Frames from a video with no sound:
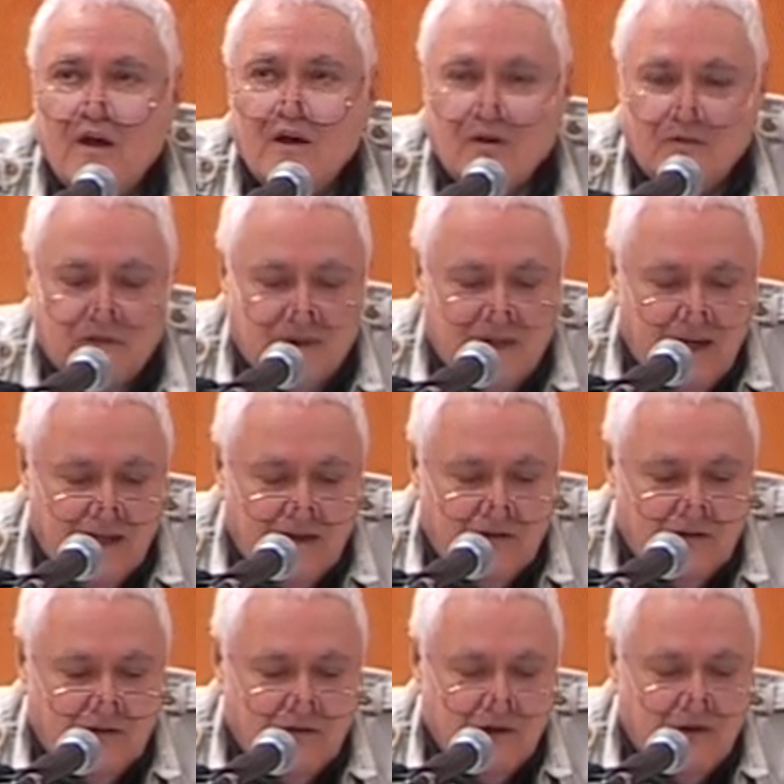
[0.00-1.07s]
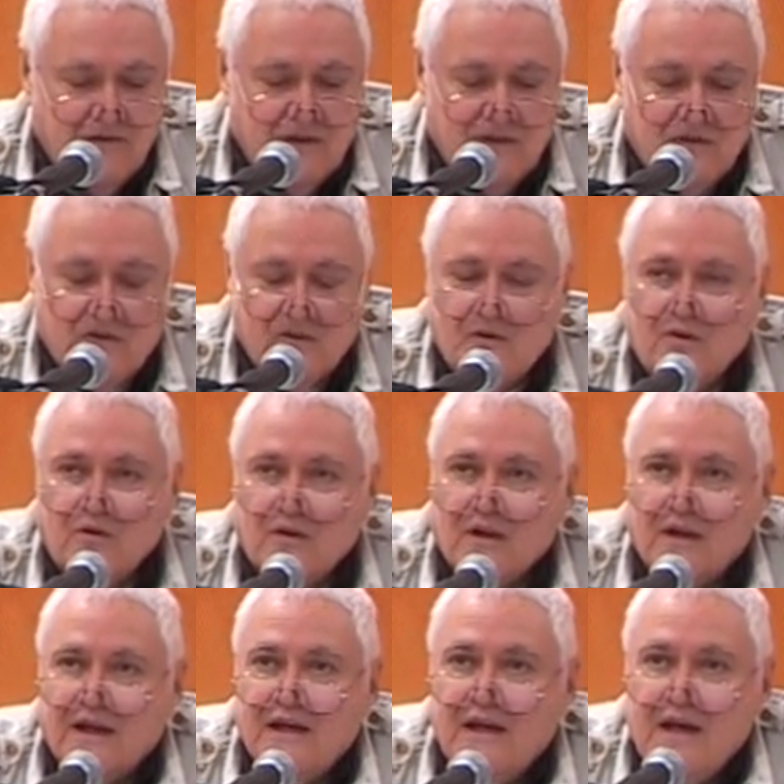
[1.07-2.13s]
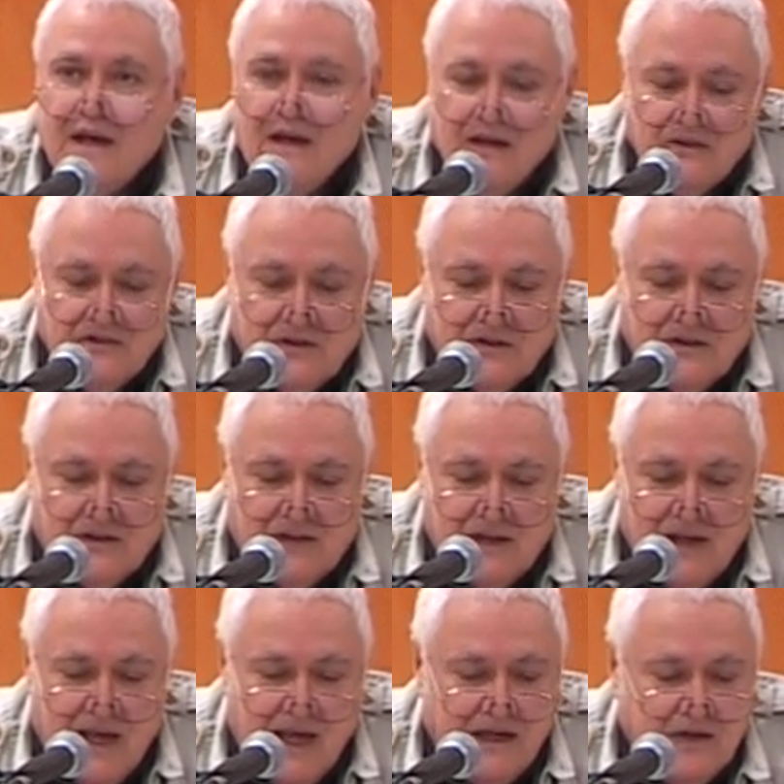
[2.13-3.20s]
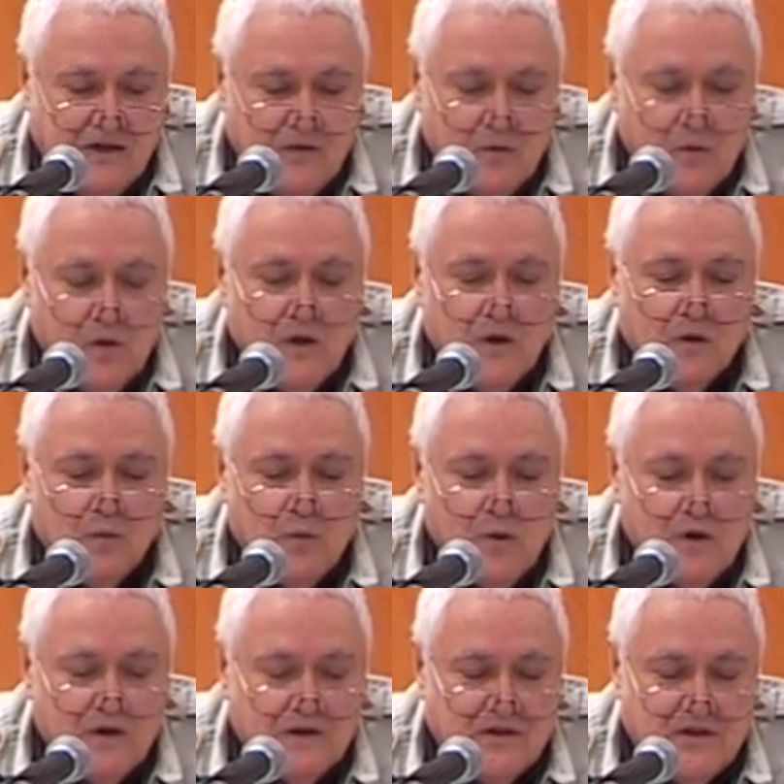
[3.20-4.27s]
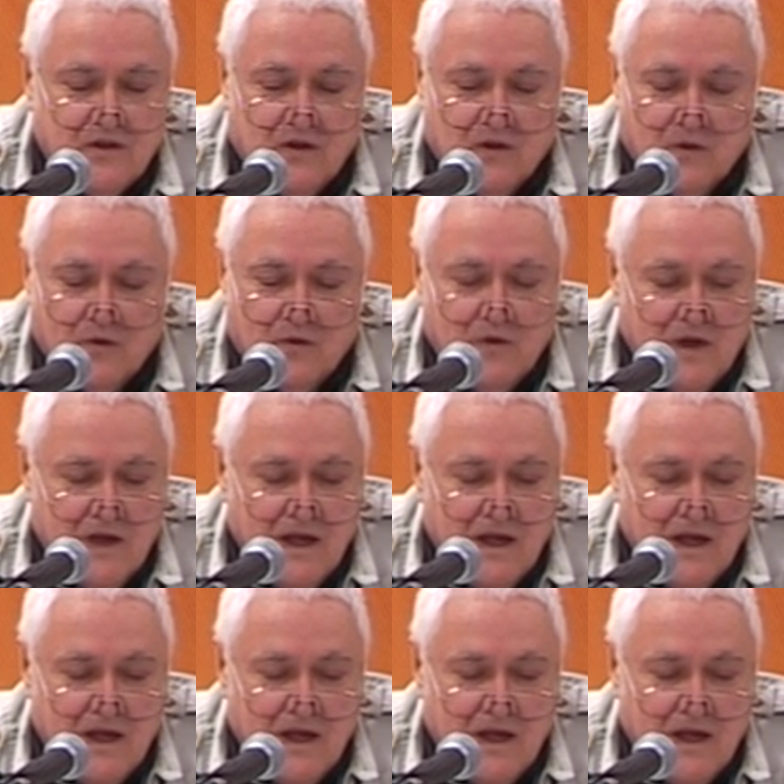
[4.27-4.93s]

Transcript: of test-driven schooling since the end of World War II